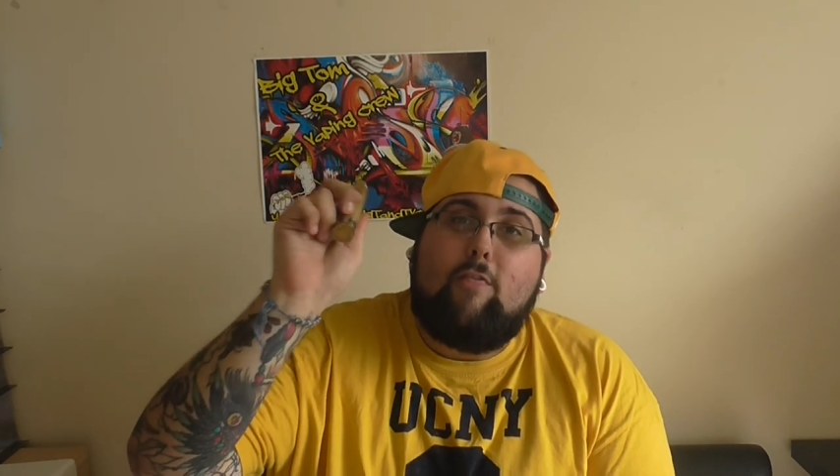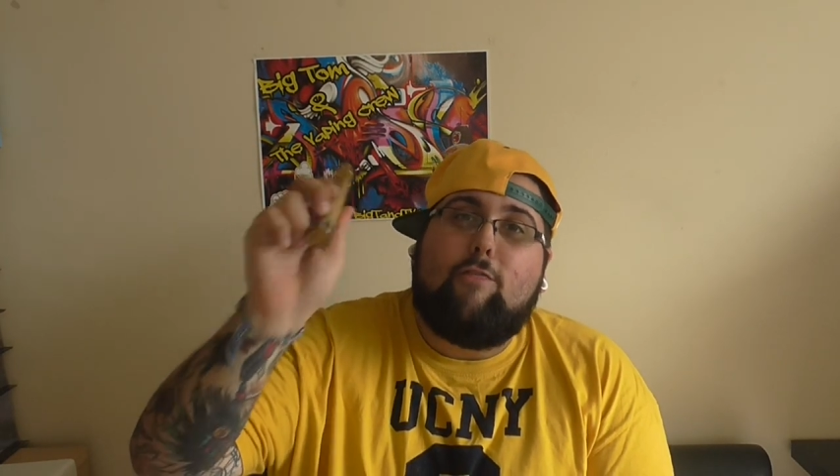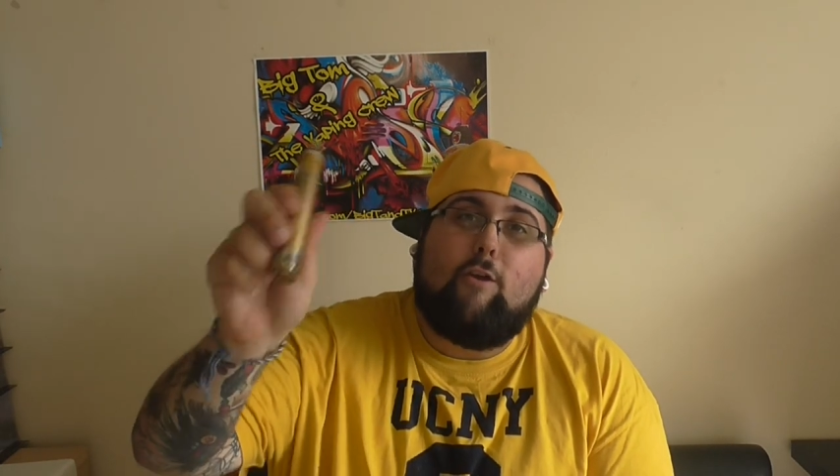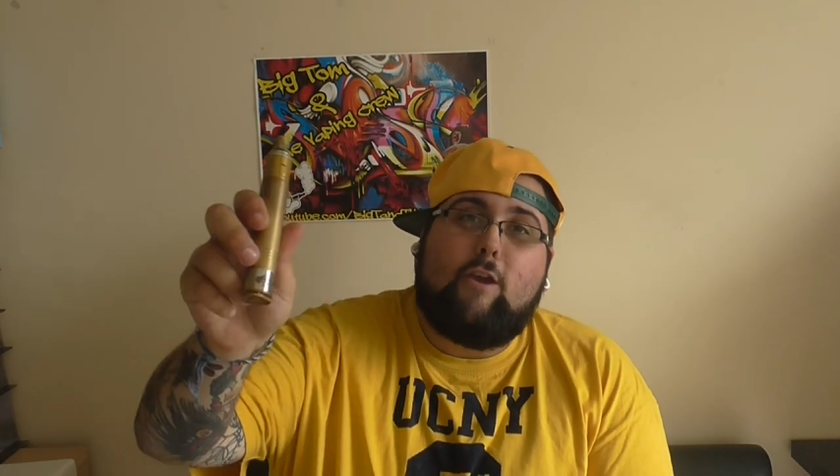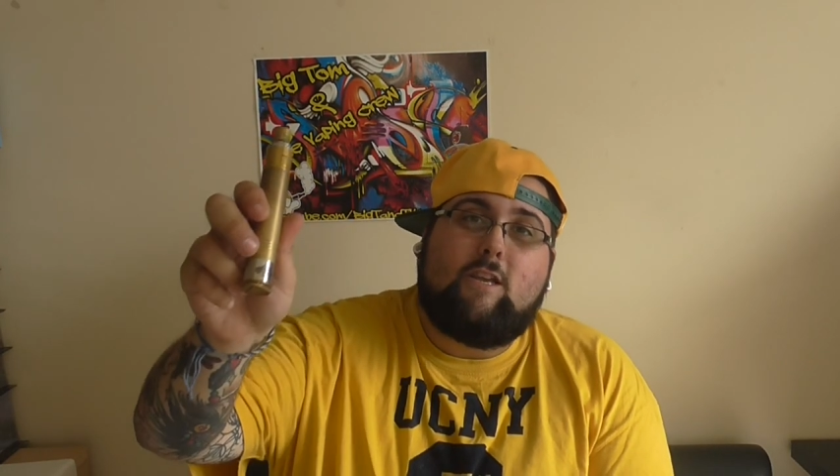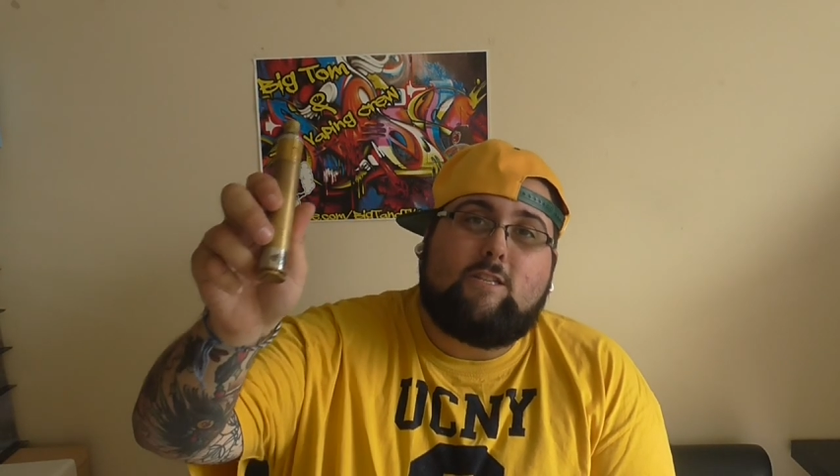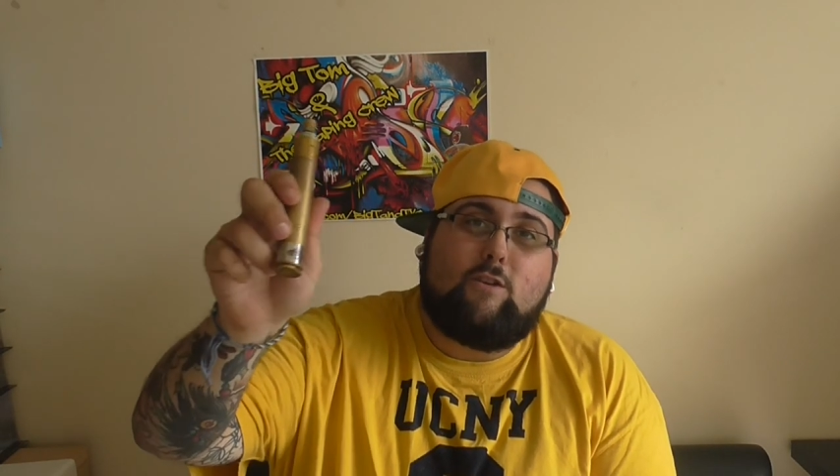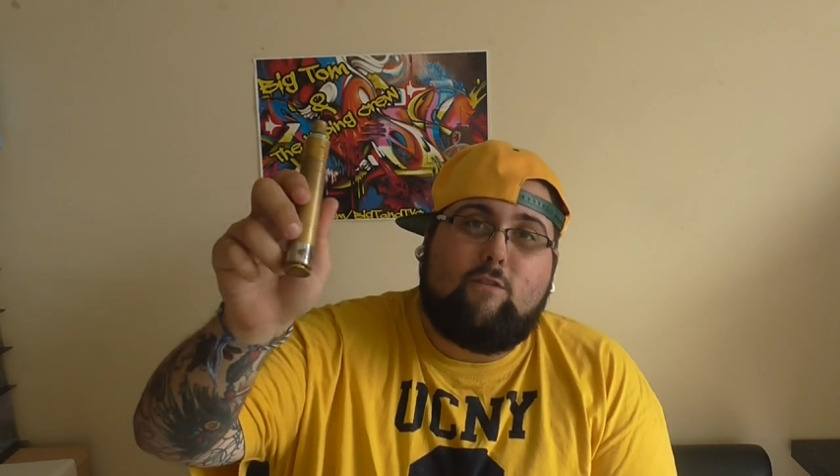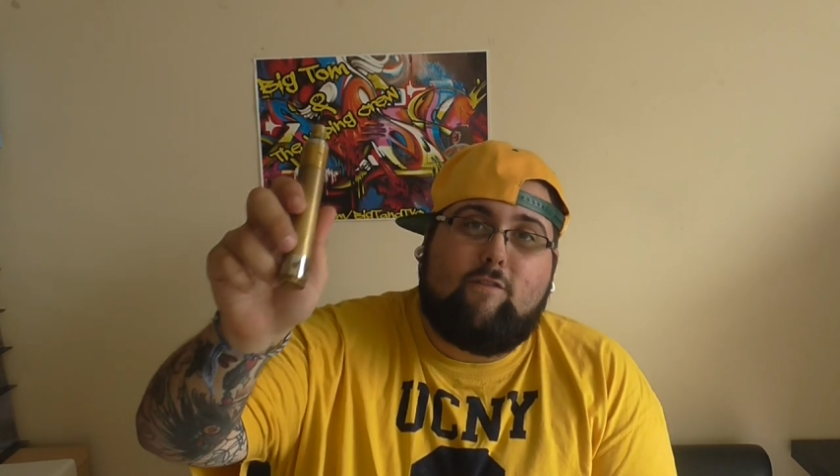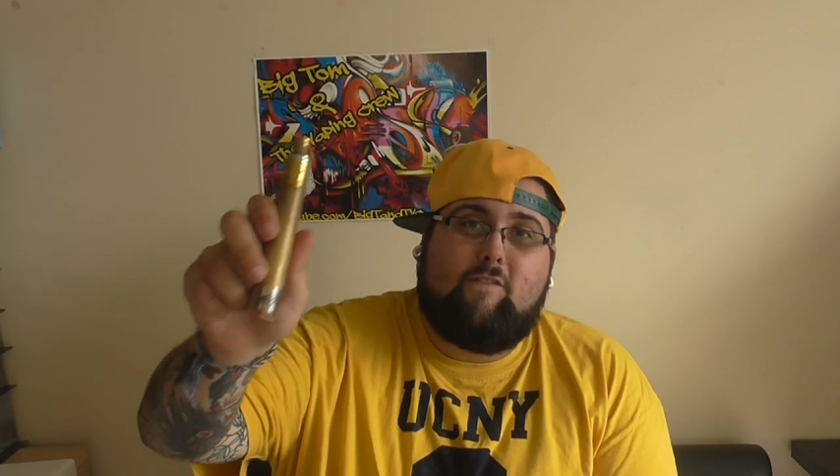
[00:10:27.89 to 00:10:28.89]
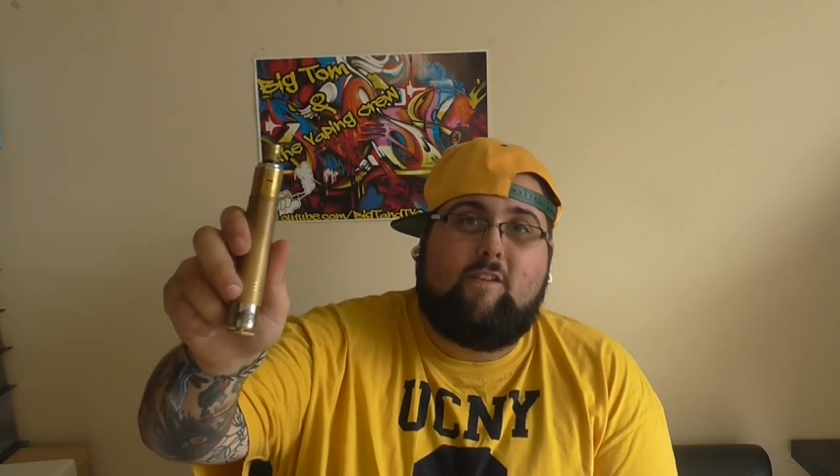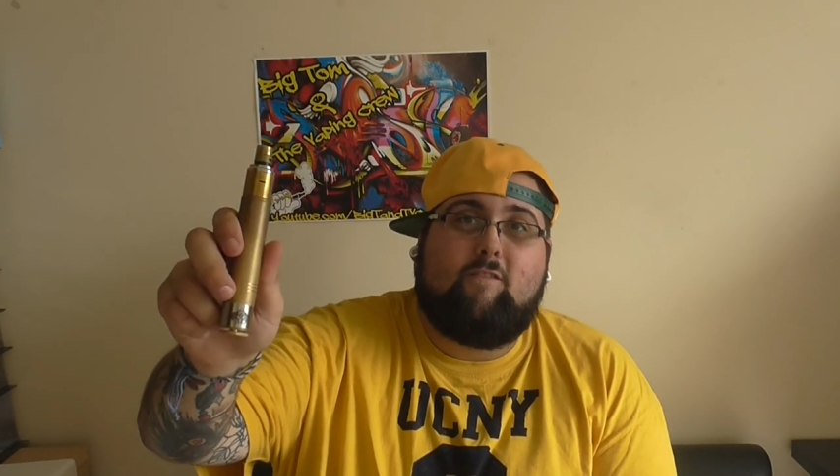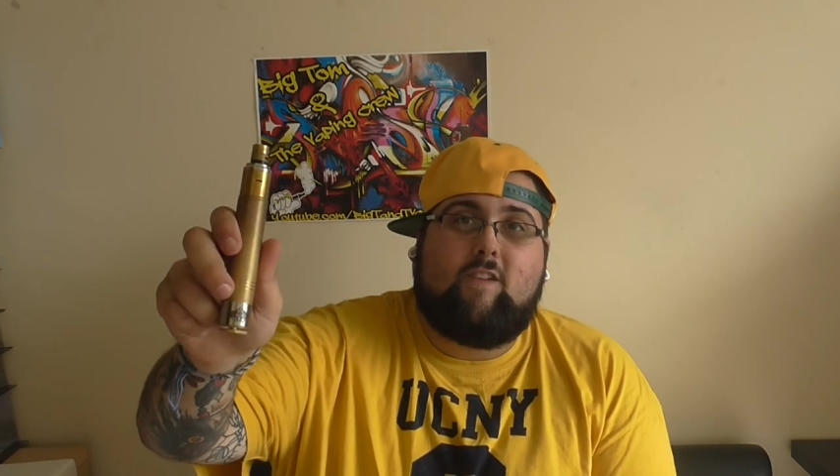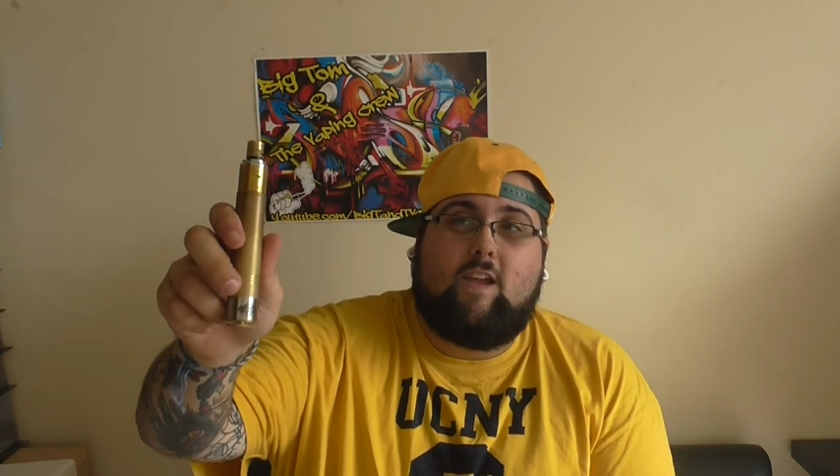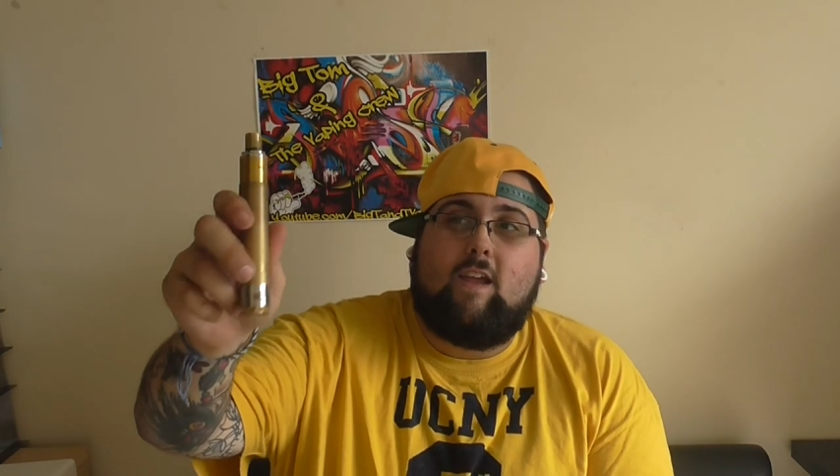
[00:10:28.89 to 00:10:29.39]

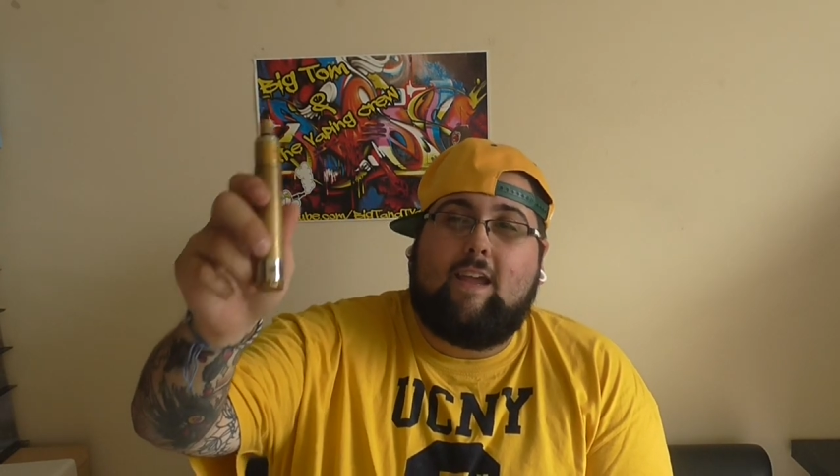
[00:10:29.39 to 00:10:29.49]
3250.